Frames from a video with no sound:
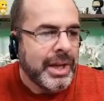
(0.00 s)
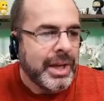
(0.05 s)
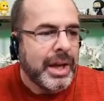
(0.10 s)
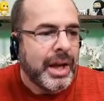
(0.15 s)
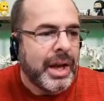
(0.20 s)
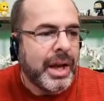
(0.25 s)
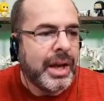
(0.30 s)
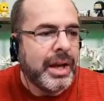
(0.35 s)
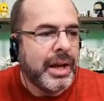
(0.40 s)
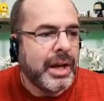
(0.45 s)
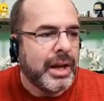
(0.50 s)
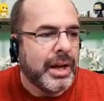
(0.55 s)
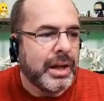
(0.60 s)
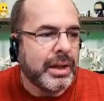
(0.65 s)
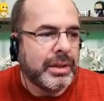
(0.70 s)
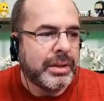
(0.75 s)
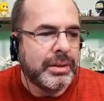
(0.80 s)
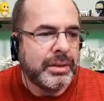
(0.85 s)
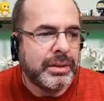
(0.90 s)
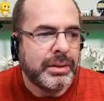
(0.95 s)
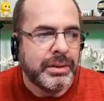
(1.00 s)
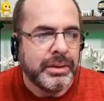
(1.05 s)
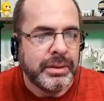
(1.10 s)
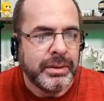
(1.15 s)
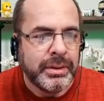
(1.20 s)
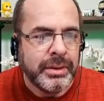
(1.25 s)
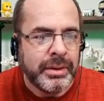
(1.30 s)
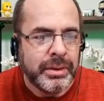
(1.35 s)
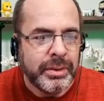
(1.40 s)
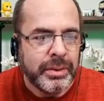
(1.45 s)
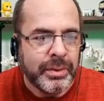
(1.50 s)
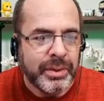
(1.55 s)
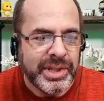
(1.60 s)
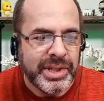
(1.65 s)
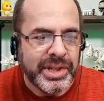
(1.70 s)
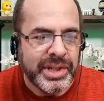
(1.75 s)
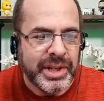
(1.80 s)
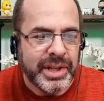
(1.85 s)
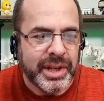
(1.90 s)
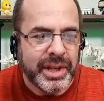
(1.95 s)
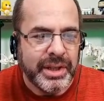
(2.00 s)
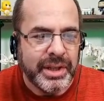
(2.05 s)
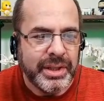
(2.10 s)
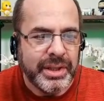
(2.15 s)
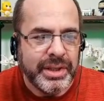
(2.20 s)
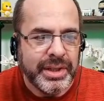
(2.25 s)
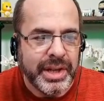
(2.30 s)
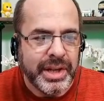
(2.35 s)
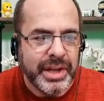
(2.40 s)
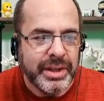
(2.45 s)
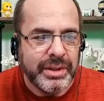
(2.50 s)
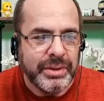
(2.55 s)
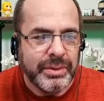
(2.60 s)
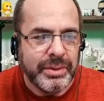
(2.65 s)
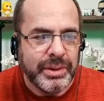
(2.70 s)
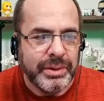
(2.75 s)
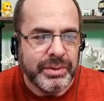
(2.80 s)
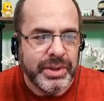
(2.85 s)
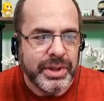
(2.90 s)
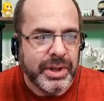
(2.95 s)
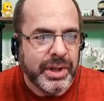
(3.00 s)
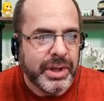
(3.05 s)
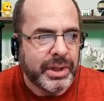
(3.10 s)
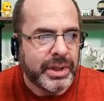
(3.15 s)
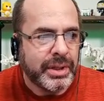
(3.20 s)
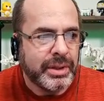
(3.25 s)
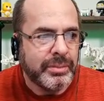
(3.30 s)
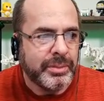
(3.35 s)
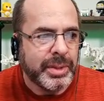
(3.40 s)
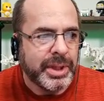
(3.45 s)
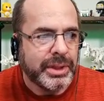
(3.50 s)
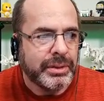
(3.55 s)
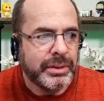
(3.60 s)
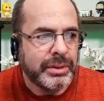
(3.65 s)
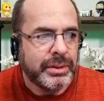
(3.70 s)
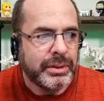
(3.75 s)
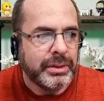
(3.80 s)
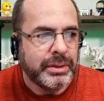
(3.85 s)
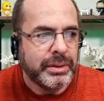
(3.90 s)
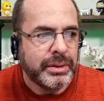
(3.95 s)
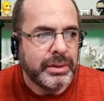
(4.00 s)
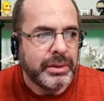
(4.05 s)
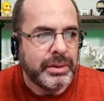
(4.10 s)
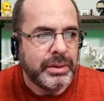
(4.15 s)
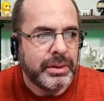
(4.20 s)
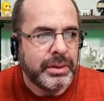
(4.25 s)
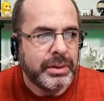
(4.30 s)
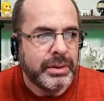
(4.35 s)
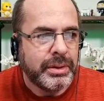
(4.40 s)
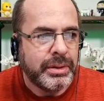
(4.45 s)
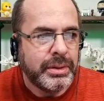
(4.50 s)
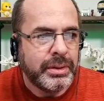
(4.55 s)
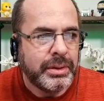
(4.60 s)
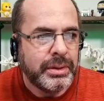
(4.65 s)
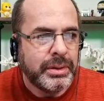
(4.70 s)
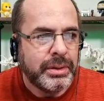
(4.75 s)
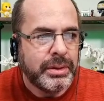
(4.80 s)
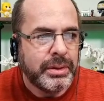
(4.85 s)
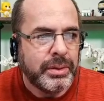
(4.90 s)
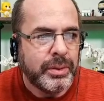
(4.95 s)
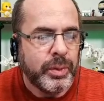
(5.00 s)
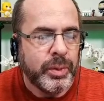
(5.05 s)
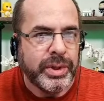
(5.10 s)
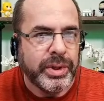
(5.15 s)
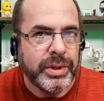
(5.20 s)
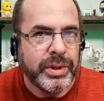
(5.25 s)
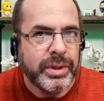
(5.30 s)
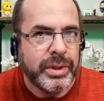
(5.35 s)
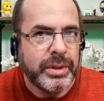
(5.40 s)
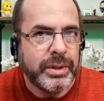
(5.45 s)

Huh. Once again, Dan knew what he was talking about. Weird.